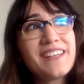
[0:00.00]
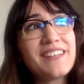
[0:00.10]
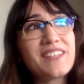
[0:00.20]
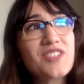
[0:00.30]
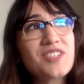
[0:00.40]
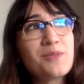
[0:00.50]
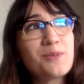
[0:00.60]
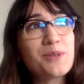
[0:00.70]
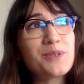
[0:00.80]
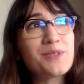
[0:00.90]
that she
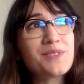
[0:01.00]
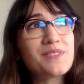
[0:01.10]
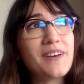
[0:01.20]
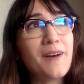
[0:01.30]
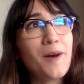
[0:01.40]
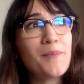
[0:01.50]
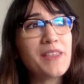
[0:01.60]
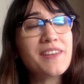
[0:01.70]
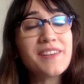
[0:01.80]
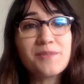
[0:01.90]
was, I
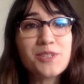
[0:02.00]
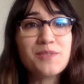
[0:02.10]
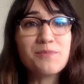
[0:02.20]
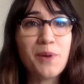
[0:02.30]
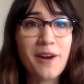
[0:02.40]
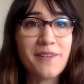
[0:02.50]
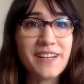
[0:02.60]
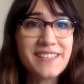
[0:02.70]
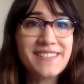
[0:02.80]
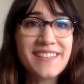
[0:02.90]
think it was in
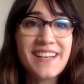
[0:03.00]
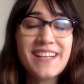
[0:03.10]
Paris.